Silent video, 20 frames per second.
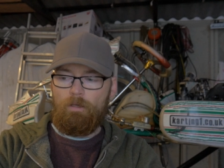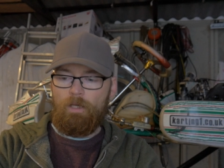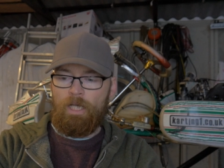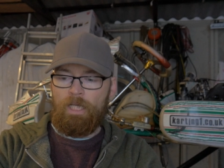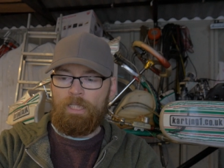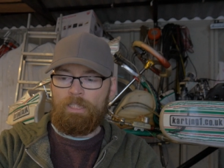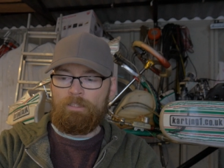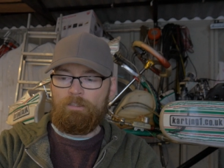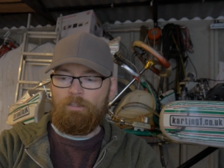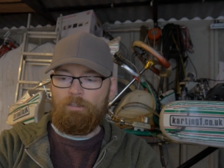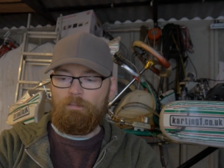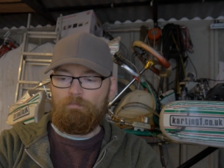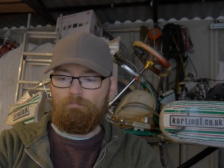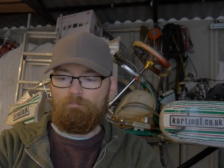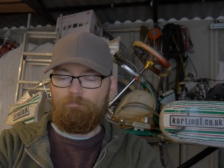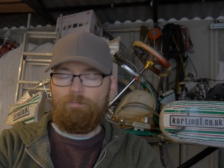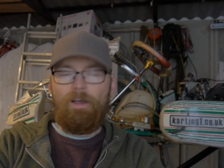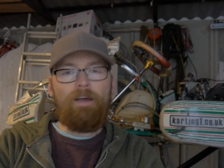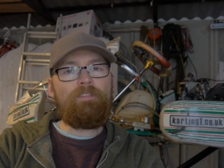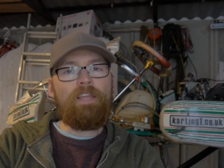and I
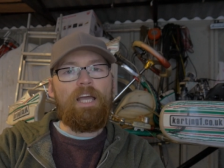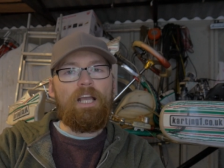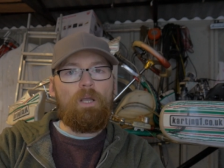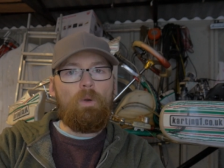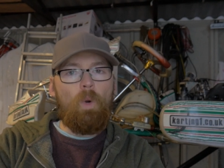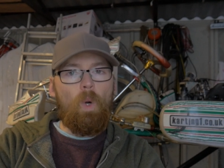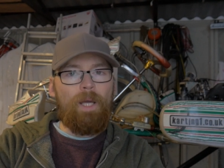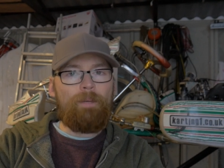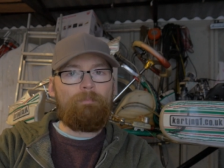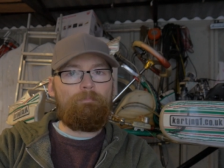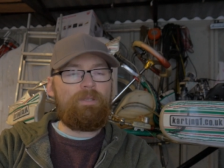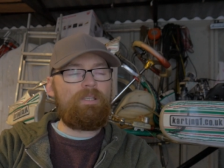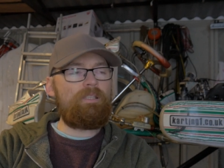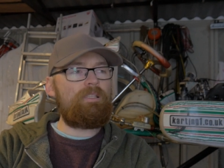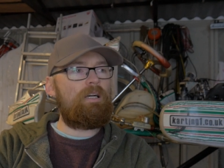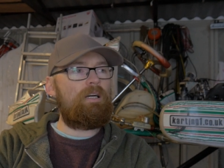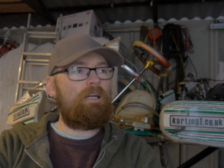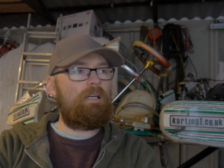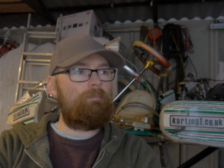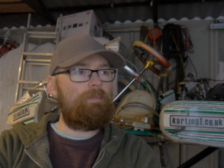found that quite
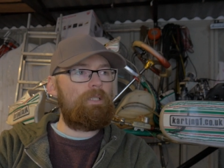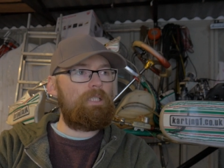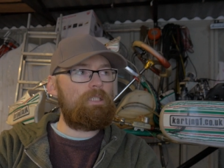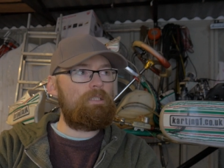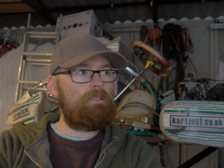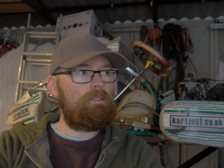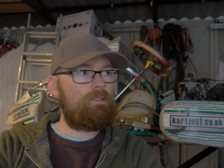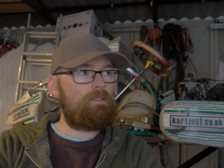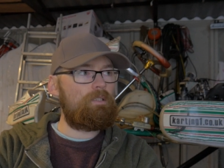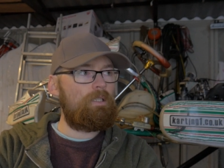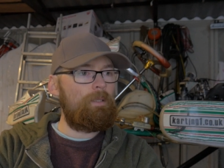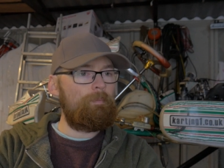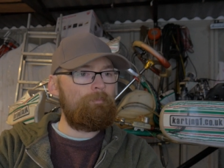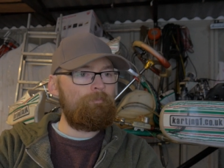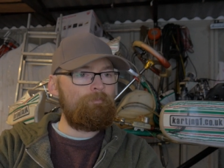bizarre because